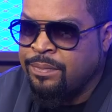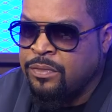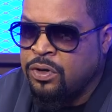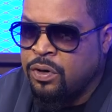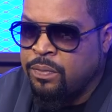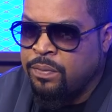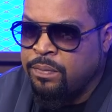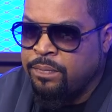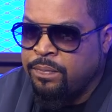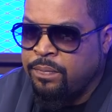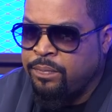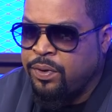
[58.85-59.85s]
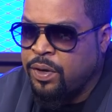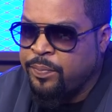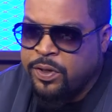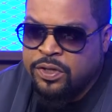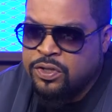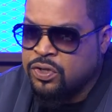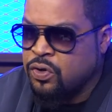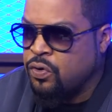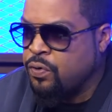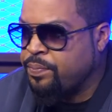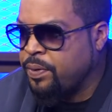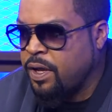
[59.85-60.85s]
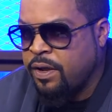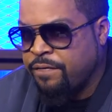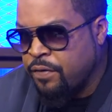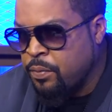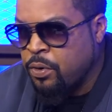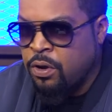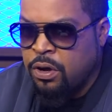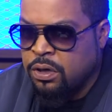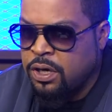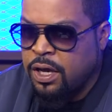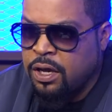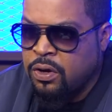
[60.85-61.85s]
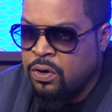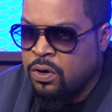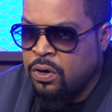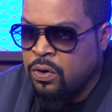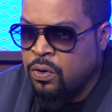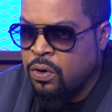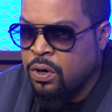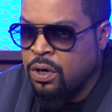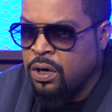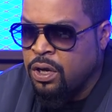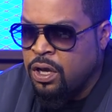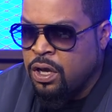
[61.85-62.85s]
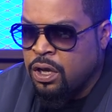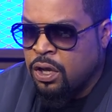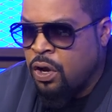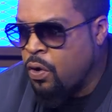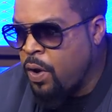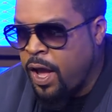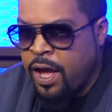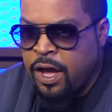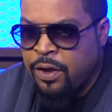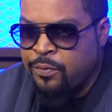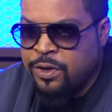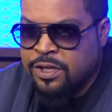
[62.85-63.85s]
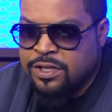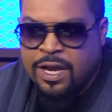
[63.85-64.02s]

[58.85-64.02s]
you know, be up at the school playing football all day or go hang when it's